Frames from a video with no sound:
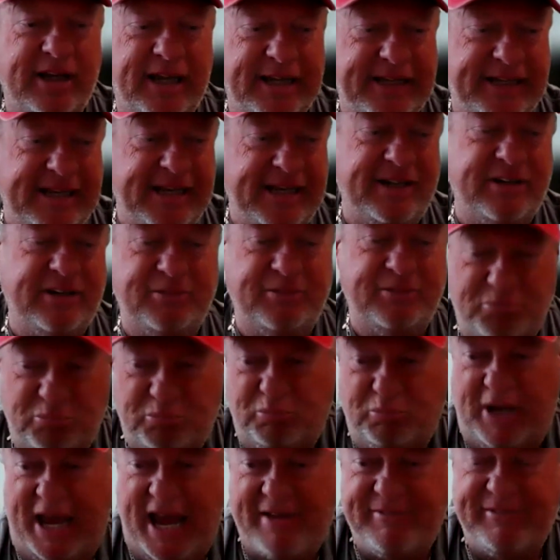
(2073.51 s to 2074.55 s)
again,
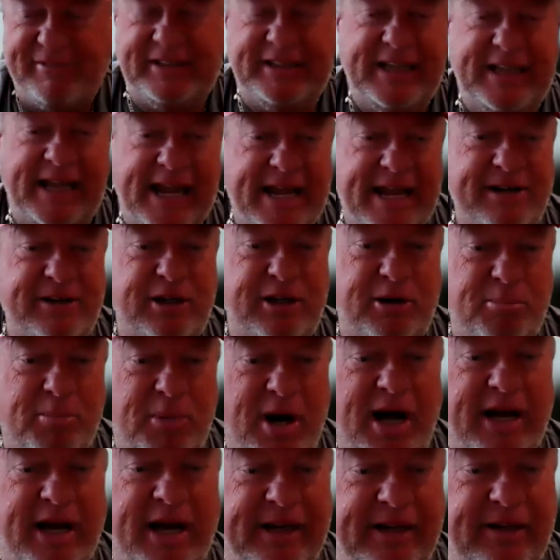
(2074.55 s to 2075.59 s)
having the end in
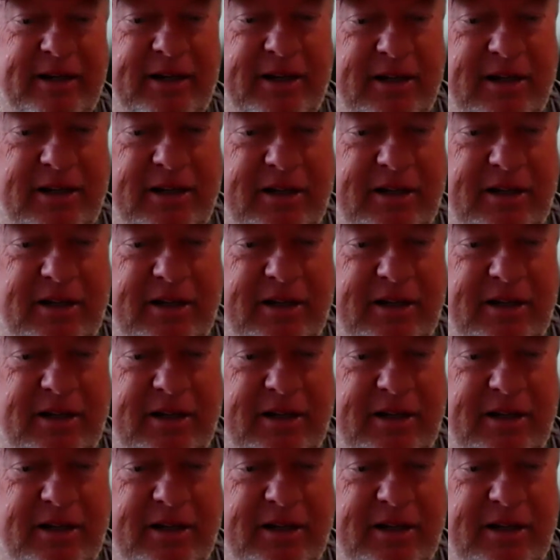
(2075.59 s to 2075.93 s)
mind,